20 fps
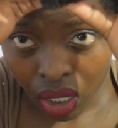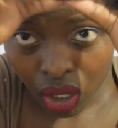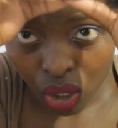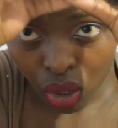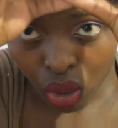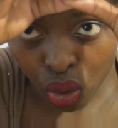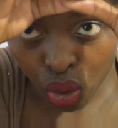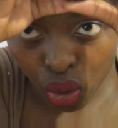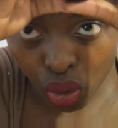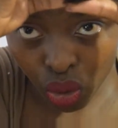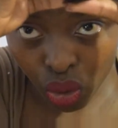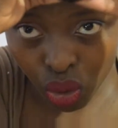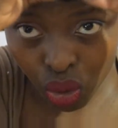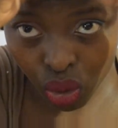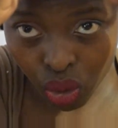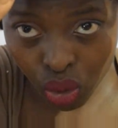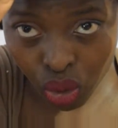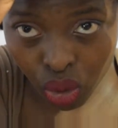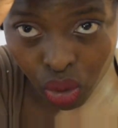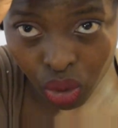
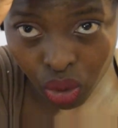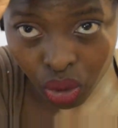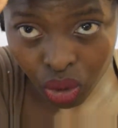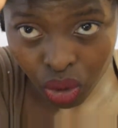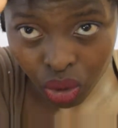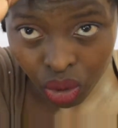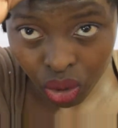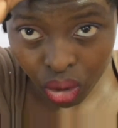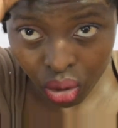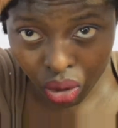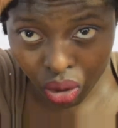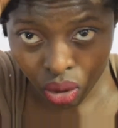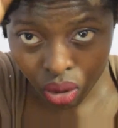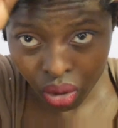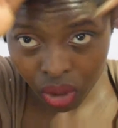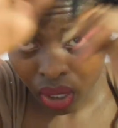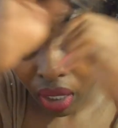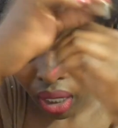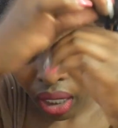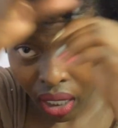too
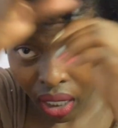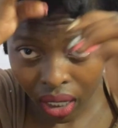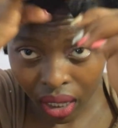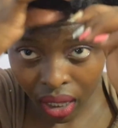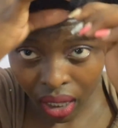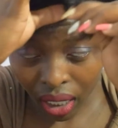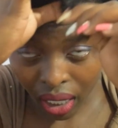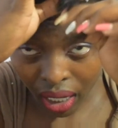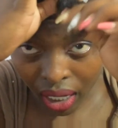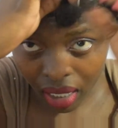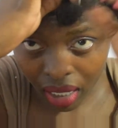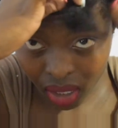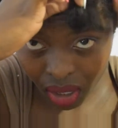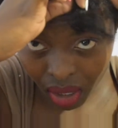in there, so